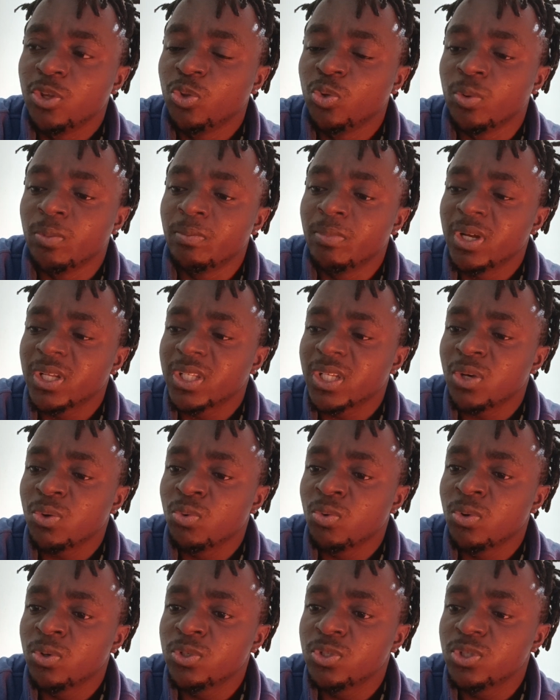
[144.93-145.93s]
no matter
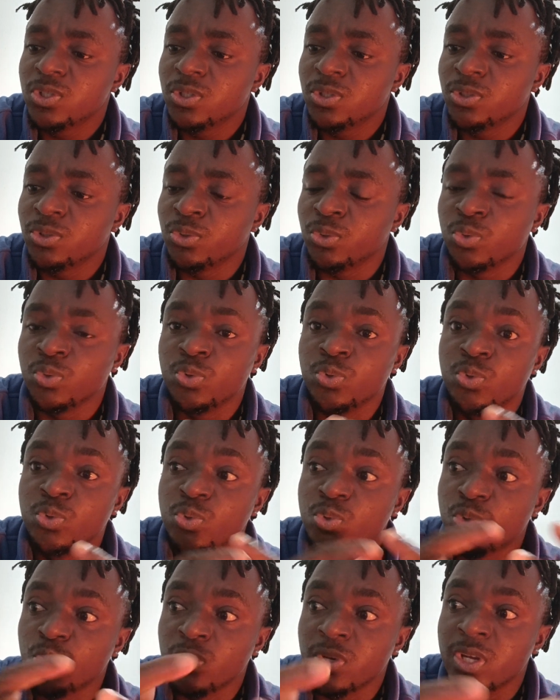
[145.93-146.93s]
what you
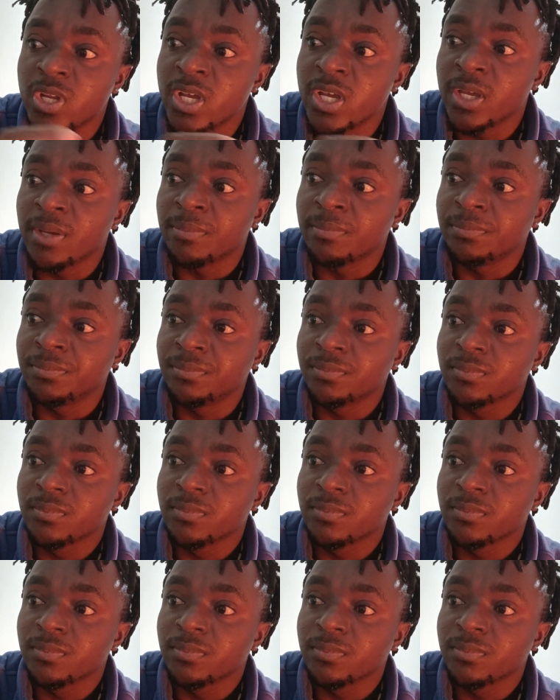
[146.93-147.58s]
do to them,